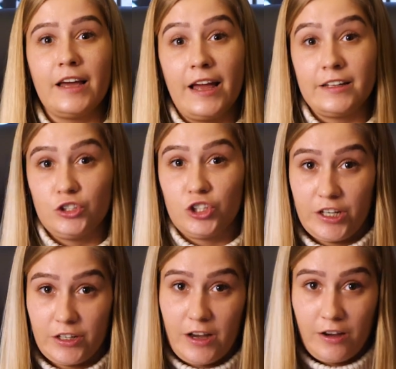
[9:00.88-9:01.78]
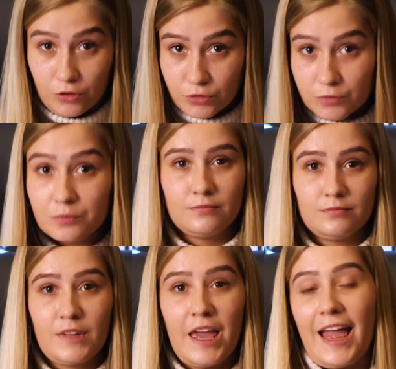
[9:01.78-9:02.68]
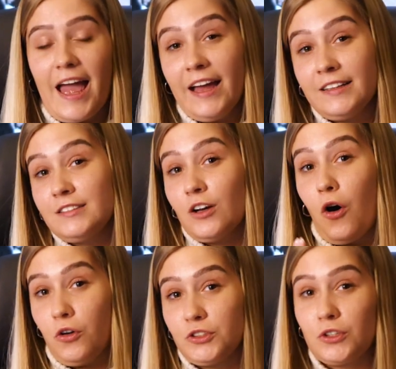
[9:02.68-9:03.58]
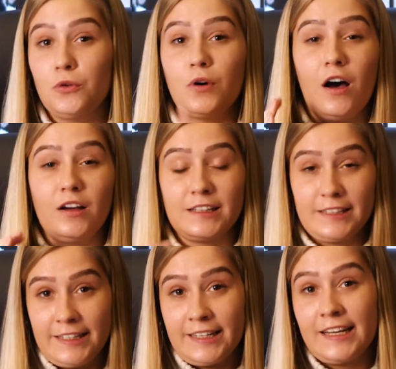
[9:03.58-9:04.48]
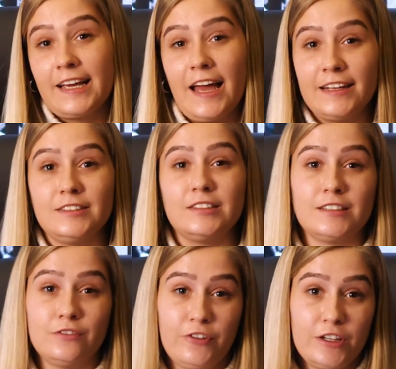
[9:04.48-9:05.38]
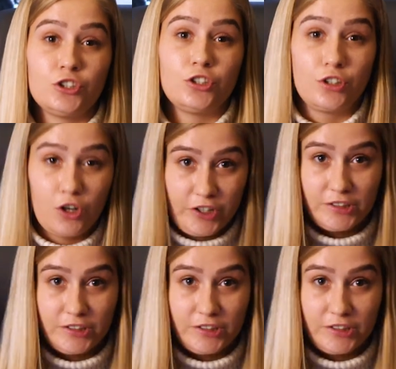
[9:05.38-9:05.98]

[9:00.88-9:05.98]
and check-out, and also a cleaning and disinfection card.